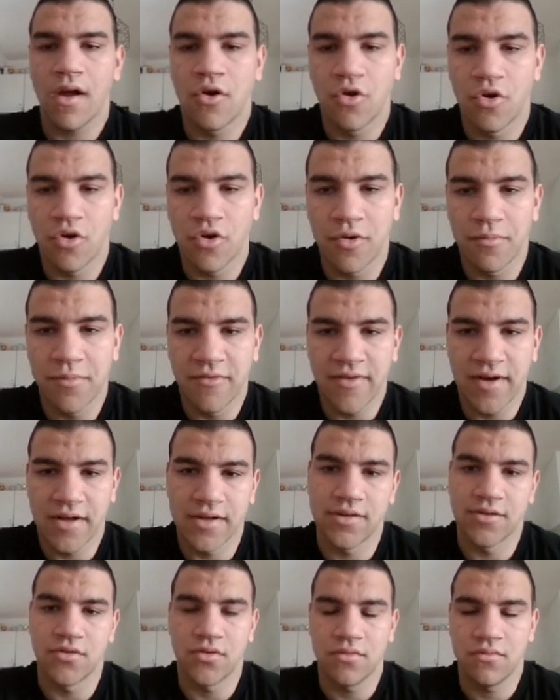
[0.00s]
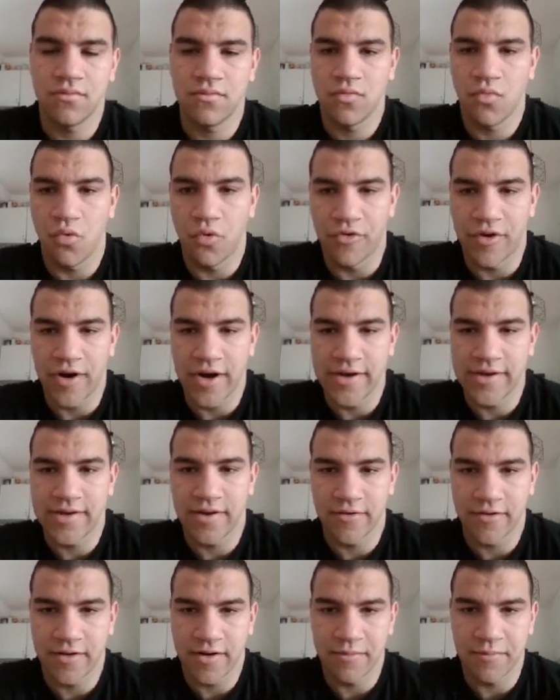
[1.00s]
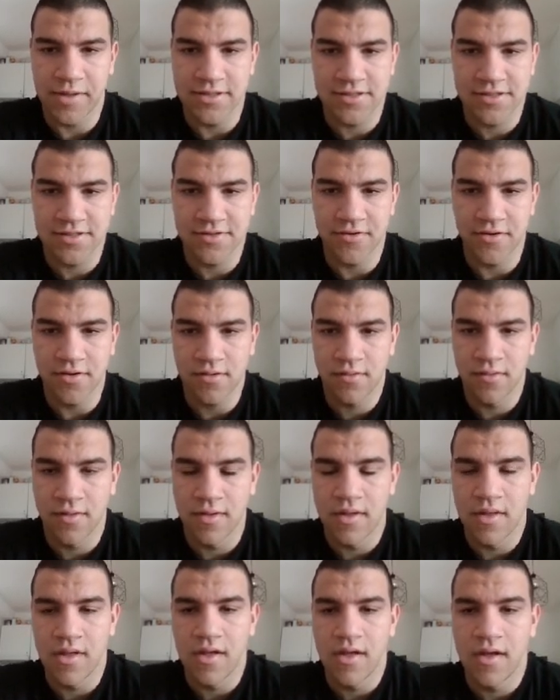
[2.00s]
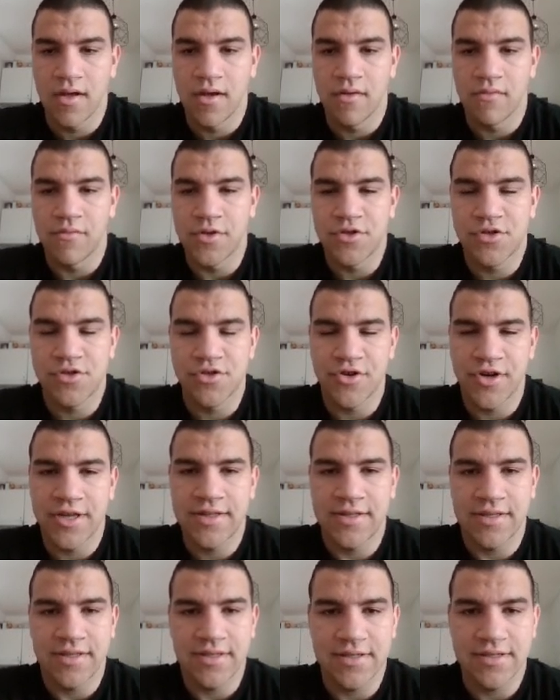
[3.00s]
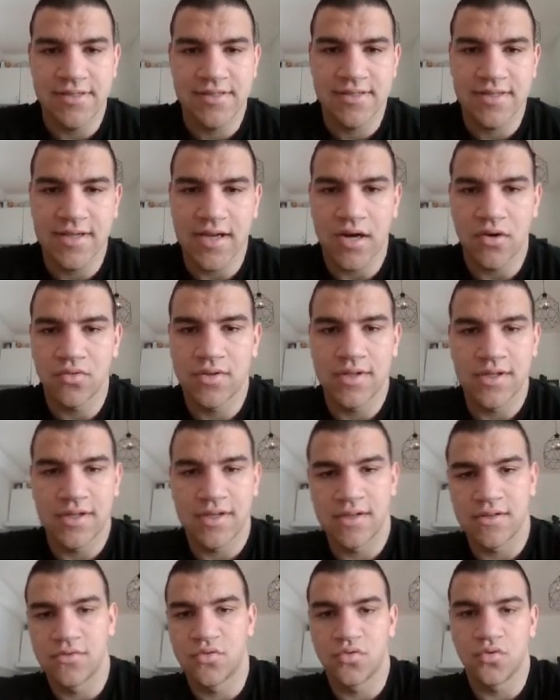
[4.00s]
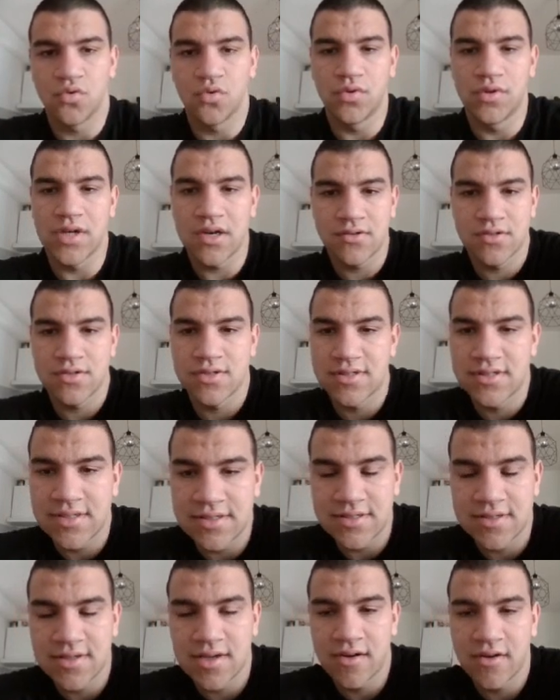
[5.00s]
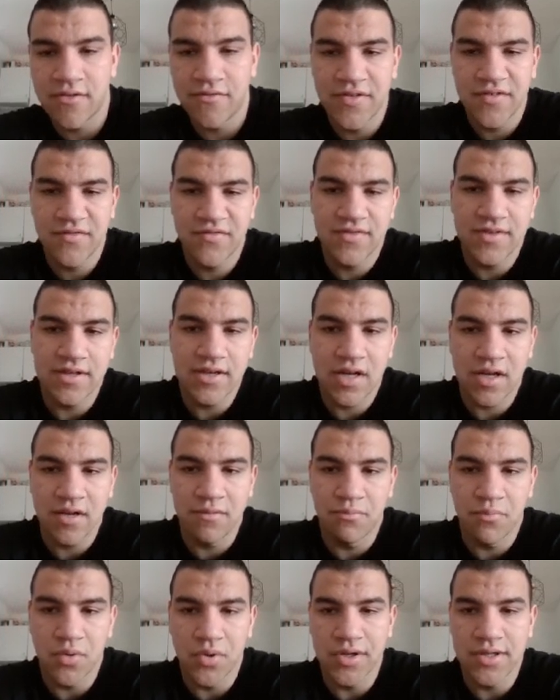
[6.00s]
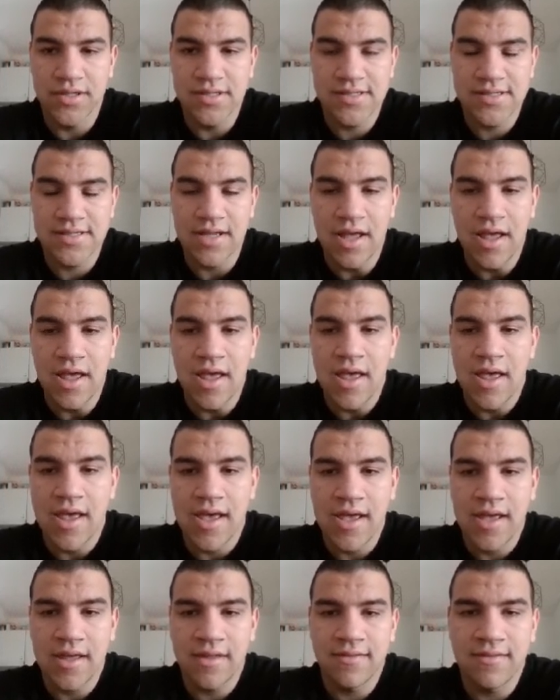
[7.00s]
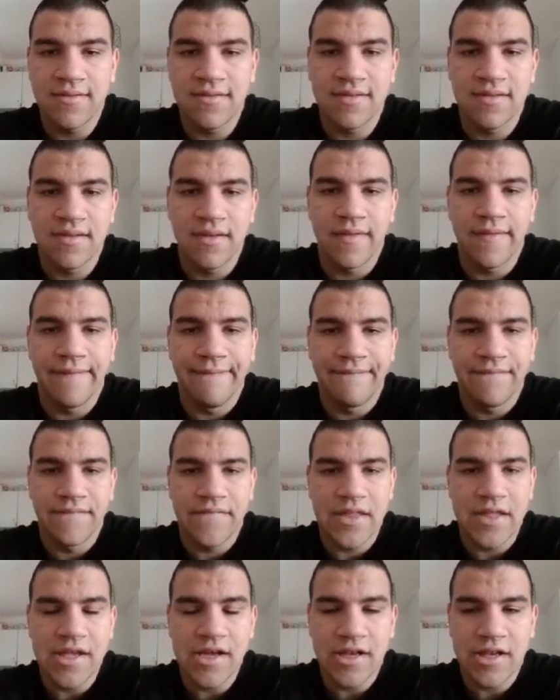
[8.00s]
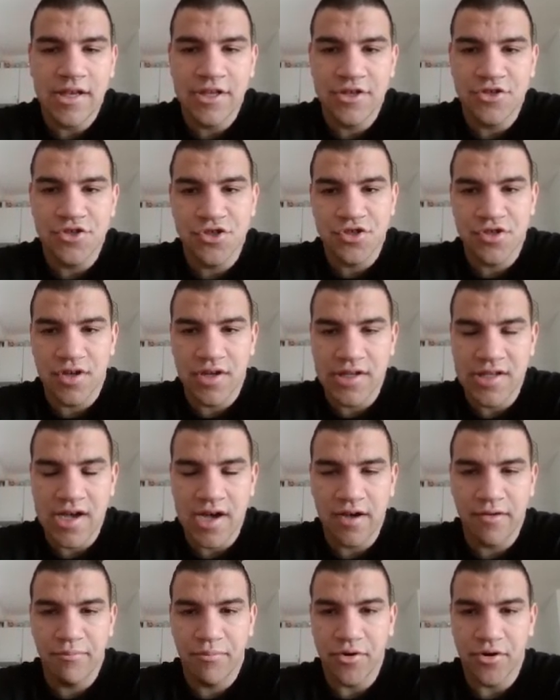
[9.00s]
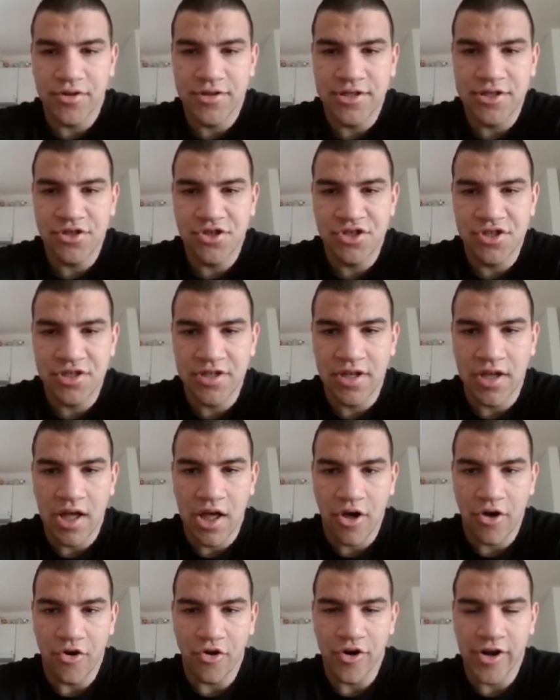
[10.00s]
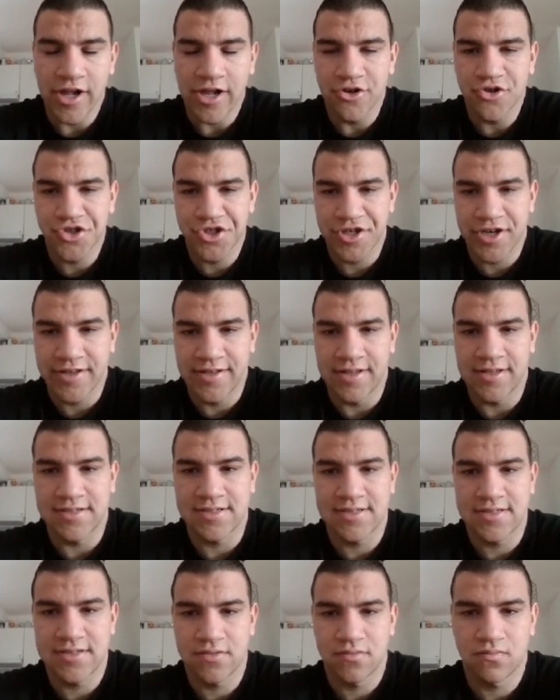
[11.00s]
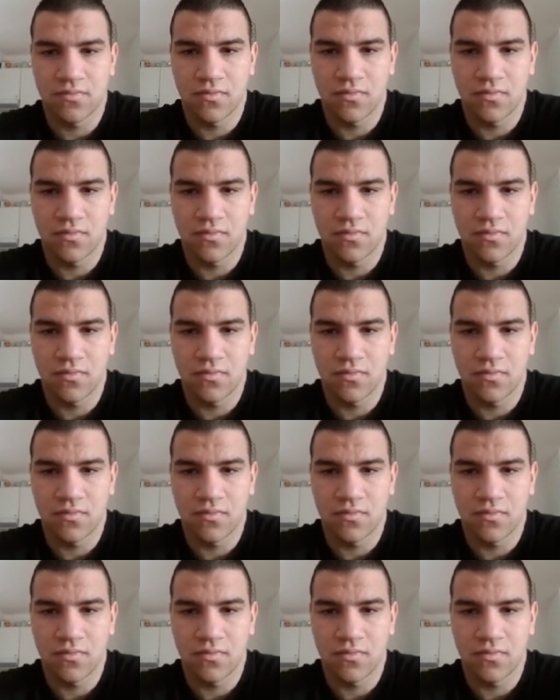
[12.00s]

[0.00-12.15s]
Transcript: Korobov Anton, Ukrainian Grandmaster, which rating is counting 2659 points, and English young prodigy Royal Shredas.